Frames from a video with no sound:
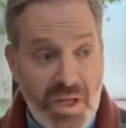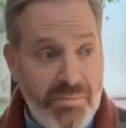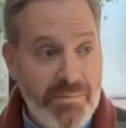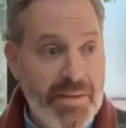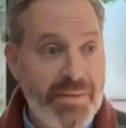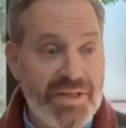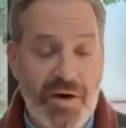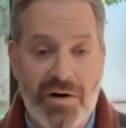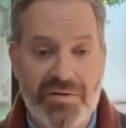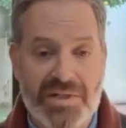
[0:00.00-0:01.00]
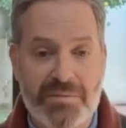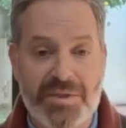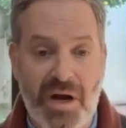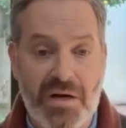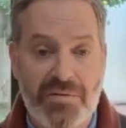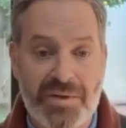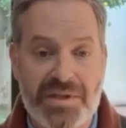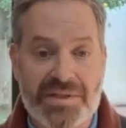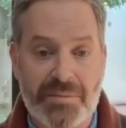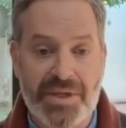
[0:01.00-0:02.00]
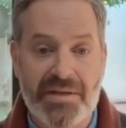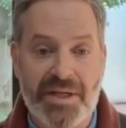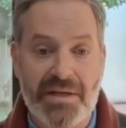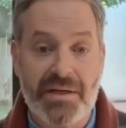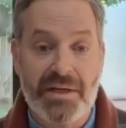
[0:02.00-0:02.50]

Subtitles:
maybe the art of cinematography is something that